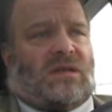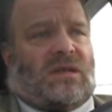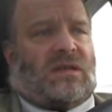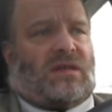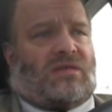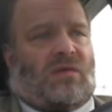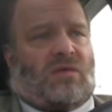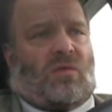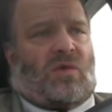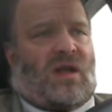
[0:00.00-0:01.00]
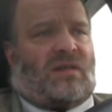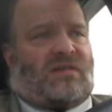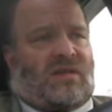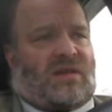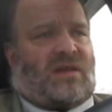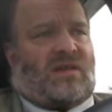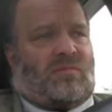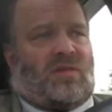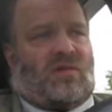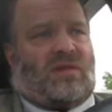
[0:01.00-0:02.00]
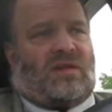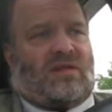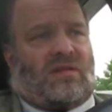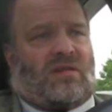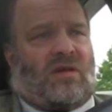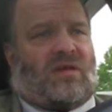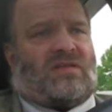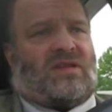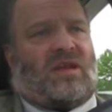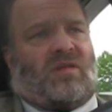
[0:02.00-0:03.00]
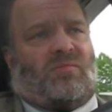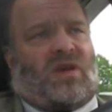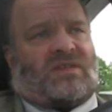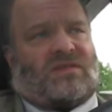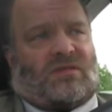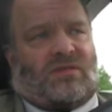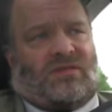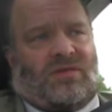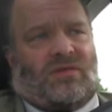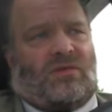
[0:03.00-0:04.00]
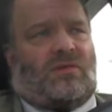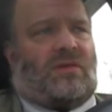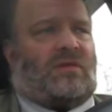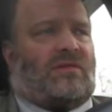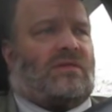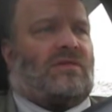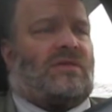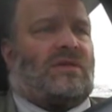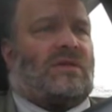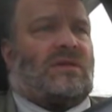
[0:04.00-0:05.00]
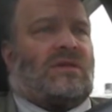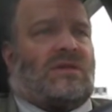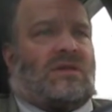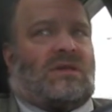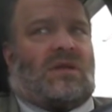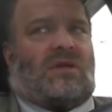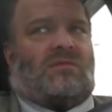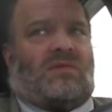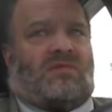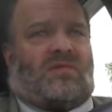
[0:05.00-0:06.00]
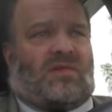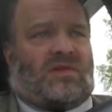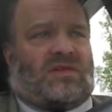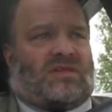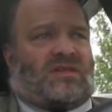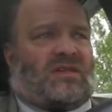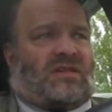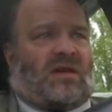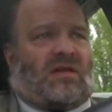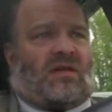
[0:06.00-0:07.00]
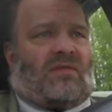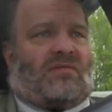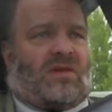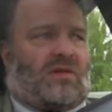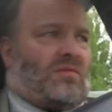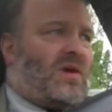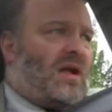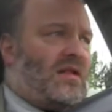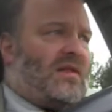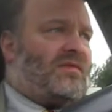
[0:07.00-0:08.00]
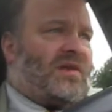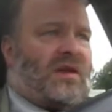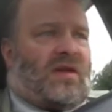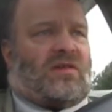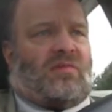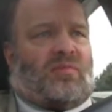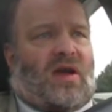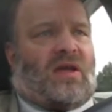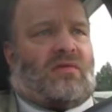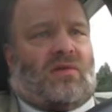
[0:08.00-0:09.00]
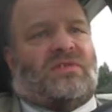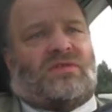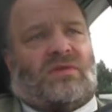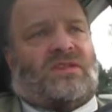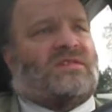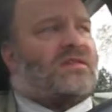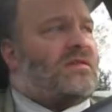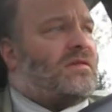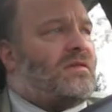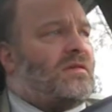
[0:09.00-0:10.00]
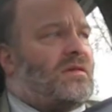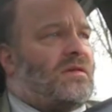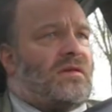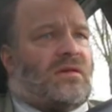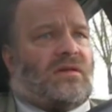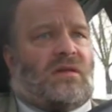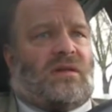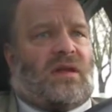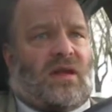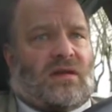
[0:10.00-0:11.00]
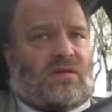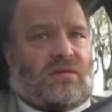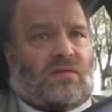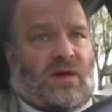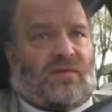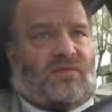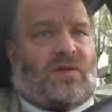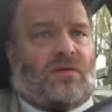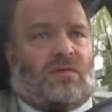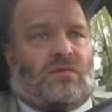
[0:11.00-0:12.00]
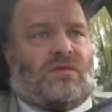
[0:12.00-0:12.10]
And it took a while to get him loaded in the car because he had a bicycle too, and we folded the seat down, and I figured, well, if the guy could buy groceries, and he had quite a few,